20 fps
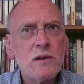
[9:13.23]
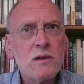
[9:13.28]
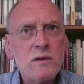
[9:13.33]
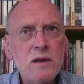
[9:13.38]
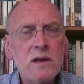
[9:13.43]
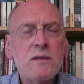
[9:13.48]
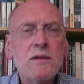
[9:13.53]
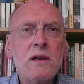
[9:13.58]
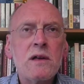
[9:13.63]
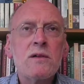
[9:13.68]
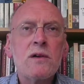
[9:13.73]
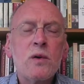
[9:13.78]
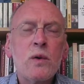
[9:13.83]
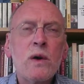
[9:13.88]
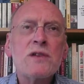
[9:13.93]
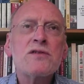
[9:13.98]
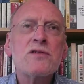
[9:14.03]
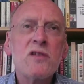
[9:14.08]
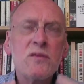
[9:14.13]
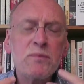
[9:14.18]

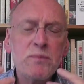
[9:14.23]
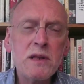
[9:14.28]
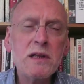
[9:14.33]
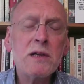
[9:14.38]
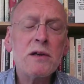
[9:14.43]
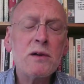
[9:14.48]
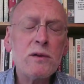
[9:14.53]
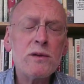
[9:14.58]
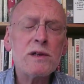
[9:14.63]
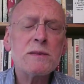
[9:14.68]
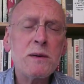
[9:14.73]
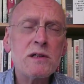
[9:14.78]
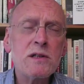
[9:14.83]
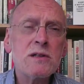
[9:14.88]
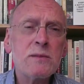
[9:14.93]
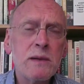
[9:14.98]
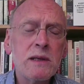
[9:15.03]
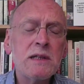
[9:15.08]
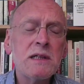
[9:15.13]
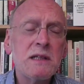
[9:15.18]
The question of political
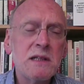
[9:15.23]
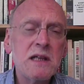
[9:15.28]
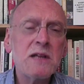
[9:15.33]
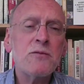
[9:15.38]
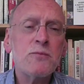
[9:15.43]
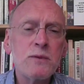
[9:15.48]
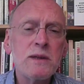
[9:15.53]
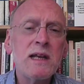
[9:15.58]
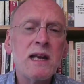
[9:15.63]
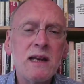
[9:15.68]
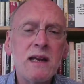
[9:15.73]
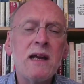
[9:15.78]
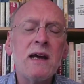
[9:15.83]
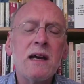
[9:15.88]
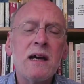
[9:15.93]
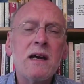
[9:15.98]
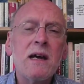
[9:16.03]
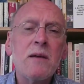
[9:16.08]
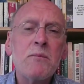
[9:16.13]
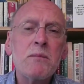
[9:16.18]
responsibility didn't
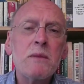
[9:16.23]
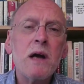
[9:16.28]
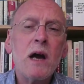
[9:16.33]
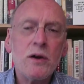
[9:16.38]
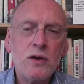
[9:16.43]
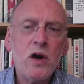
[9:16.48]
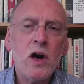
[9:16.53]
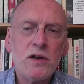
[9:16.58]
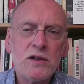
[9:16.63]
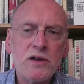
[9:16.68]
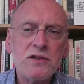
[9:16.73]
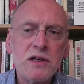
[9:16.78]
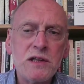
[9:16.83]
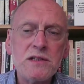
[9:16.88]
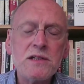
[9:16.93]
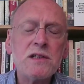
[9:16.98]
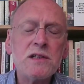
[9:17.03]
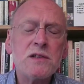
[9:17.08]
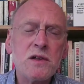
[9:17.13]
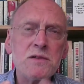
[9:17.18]
really
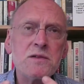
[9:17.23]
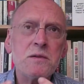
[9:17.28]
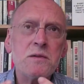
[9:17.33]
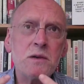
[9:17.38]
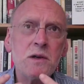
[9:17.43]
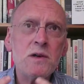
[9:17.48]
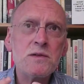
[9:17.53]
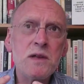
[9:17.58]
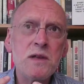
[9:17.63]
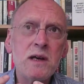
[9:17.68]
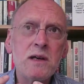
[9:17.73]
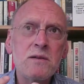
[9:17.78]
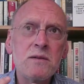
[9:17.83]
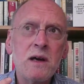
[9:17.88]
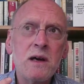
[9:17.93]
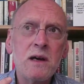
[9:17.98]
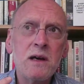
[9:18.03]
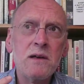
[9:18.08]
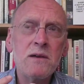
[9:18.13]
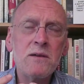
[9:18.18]
occur to Jesus,
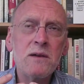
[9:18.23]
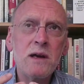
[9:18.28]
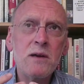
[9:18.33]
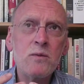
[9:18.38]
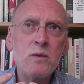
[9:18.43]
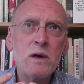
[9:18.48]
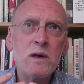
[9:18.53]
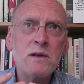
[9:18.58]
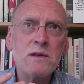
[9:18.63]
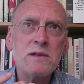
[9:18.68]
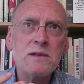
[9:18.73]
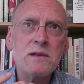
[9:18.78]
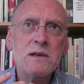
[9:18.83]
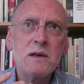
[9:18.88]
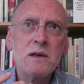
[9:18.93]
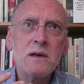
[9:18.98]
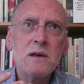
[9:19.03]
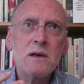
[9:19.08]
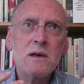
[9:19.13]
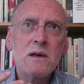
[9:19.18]
because they
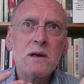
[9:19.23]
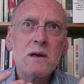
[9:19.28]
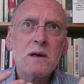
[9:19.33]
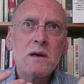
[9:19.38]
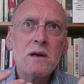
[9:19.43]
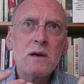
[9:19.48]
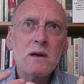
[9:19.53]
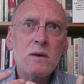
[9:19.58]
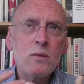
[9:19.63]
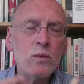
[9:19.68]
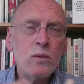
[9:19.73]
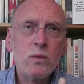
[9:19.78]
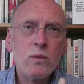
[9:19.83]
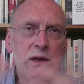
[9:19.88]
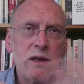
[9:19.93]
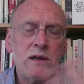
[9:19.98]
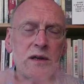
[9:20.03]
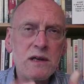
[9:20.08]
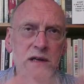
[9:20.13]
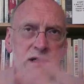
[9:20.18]
weren't
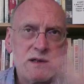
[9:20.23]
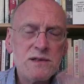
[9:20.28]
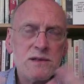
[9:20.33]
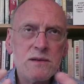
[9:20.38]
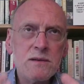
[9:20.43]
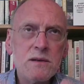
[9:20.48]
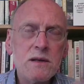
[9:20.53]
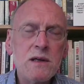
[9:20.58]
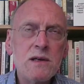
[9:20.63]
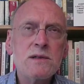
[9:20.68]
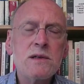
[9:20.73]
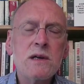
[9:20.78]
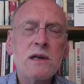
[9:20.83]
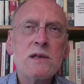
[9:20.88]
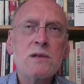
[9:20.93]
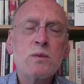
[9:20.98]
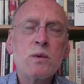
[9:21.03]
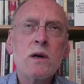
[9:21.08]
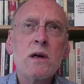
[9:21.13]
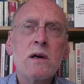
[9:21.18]
within
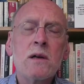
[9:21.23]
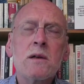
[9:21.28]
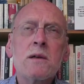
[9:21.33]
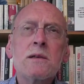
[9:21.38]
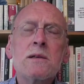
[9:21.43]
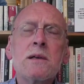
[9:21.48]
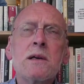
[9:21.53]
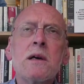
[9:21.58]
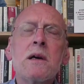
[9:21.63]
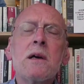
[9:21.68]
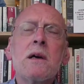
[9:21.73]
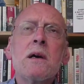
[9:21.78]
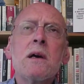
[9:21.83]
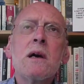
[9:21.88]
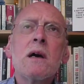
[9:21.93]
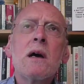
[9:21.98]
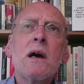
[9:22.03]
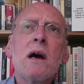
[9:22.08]
his world.